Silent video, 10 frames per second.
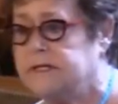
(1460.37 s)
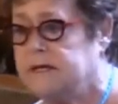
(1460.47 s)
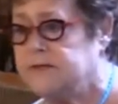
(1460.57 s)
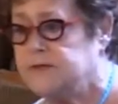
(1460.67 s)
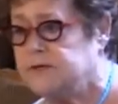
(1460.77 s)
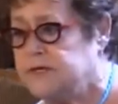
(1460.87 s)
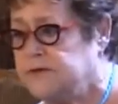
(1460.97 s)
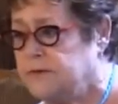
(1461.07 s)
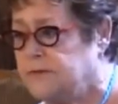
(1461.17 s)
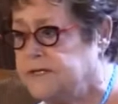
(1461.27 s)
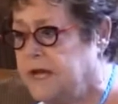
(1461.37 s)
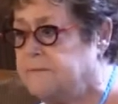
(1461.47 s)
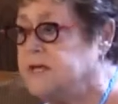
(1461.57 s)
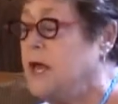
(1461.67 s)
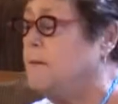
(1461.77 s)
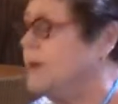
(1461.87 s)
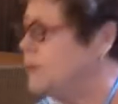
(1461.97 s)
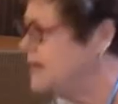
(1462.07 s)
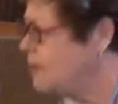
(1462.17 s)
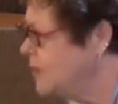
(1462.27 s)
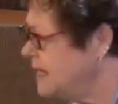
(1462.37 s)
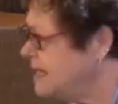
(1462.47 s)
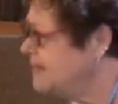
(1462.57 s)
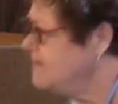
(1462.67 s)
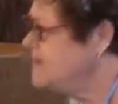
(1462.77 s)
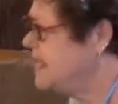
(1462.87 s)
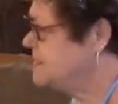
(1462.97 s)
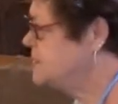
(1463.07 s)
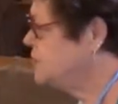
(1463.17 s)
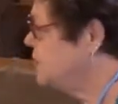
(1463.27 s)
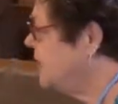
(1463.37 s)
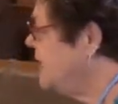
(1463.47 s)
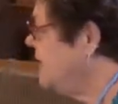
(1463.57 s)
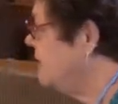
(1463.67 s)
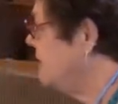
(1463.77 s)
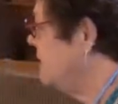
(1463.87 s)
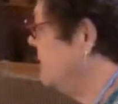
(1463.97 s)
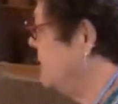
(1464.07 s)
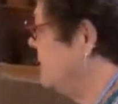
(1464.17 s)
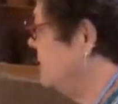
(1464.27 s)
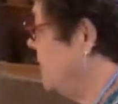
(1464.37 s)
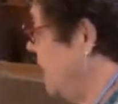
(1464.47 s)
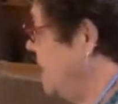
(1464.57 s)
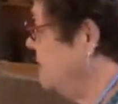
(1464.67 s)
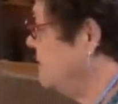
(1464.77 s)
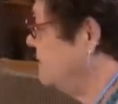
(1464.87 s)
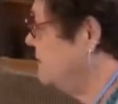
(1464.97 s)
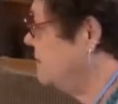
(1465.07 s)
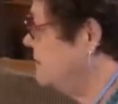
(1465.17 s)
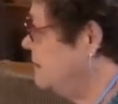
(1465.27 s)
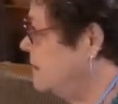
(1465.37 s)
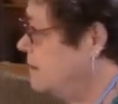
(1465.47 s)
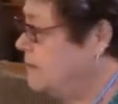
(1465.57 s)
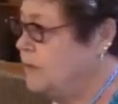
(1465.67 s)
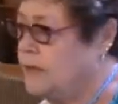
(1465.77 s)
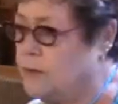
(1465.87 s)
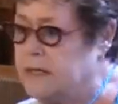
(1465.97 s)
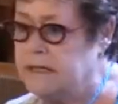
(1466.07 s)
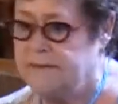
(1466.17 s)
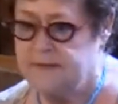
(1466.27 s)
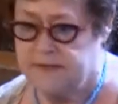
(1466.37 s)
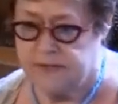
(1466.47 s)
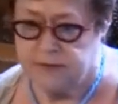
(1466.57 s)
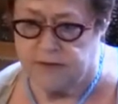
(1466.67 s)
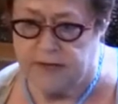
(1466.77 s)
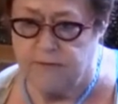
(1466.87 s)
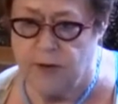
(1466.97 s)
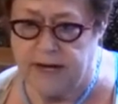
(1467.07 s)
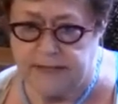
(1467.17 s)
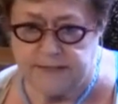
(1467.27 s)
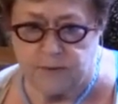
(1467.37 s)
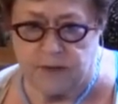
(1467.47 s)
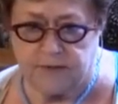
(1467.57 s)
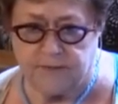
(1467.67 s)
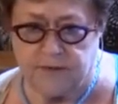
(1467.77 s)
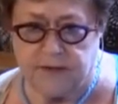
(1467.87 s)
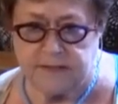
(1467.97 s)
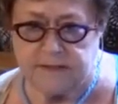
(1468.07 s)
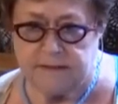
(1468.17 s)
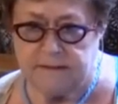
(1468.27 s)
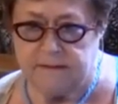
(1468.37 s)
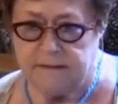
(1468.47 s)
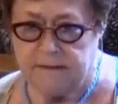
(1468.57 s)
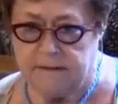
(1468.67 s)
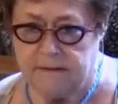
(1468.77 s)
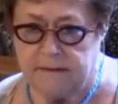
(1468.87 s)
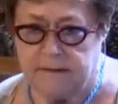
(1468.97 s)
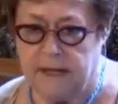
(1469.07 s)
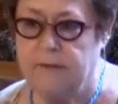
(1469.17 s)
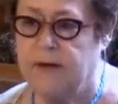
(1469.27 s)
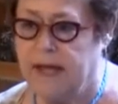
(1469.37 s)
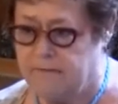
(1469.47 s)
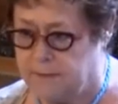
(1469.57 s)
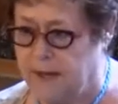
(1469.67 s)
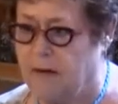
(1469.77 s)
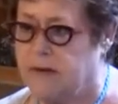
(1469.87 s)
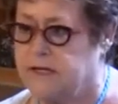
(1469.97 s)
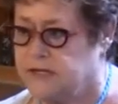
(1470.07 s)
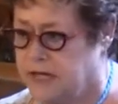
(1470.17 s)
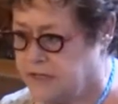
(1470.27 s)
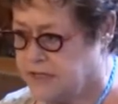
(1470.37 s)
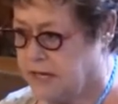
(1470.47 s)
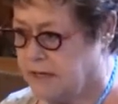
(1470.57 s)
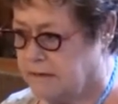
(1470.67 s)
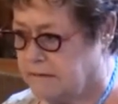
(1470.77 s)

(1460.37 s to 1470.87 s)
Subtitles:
to tell the story 2 or 3 times. But we don't want to live in that story, right? We don't want to live in the story of what hasn't worked for us. And we have the power to change that.